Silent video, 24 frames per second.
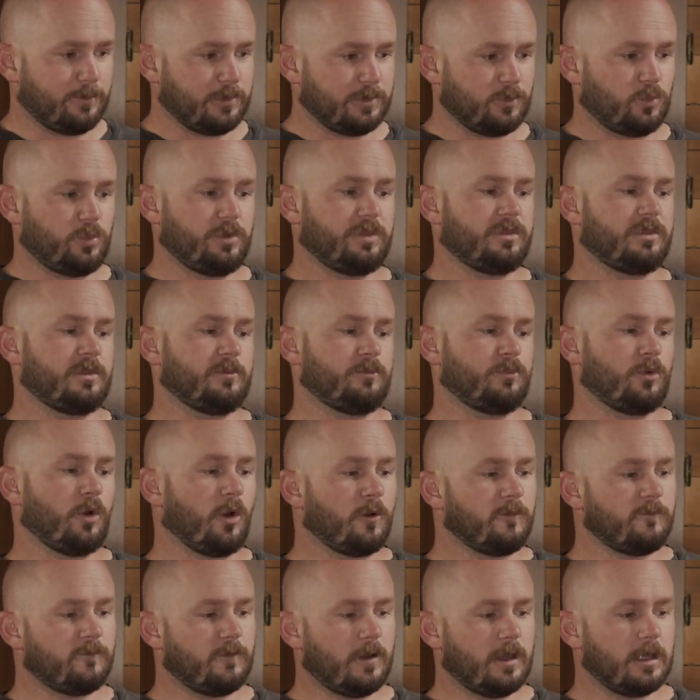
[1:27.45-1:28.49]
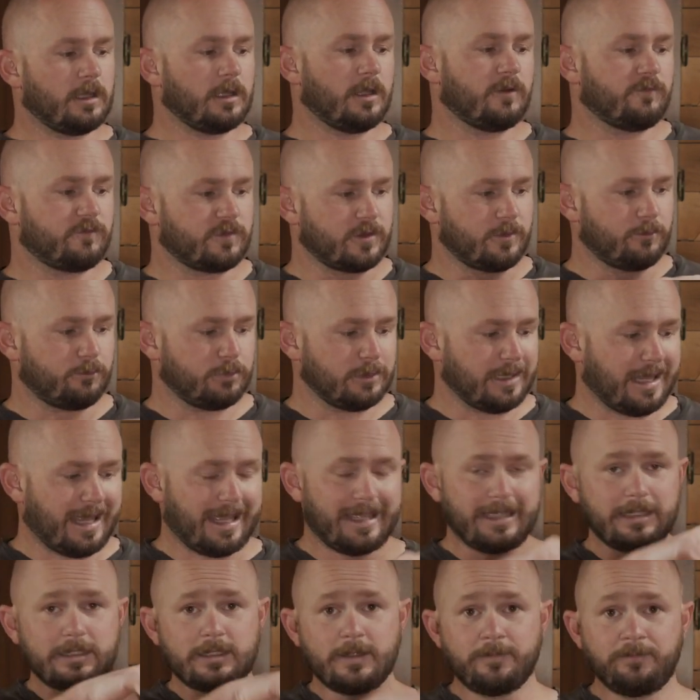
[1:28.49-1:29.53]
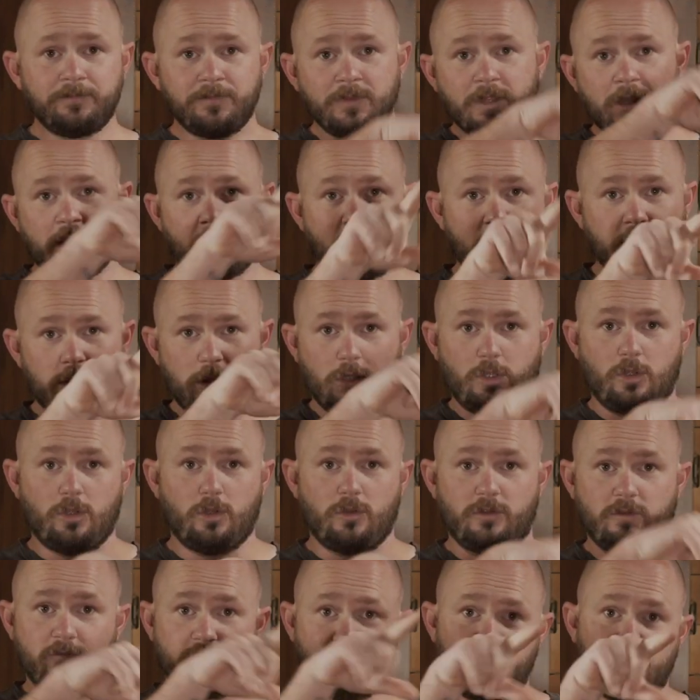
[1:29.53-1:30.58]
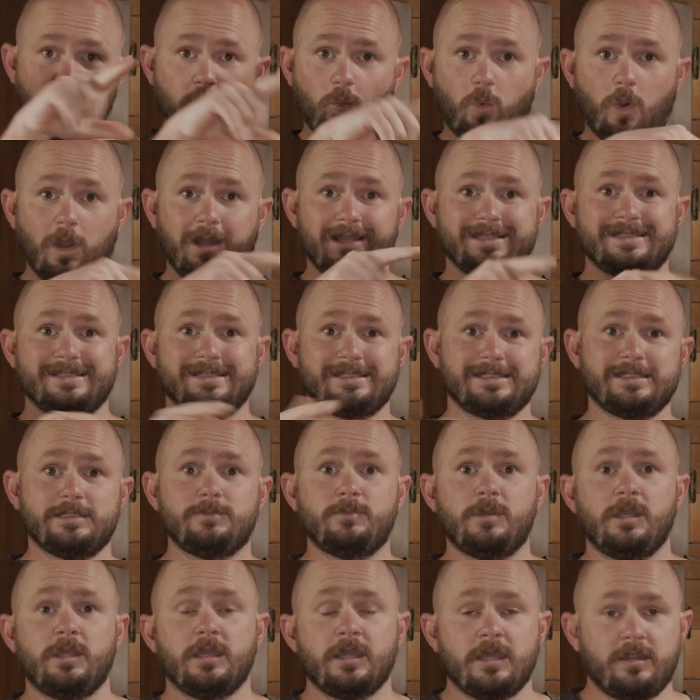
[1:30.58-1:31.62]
but with the profile of the blade and the VY system,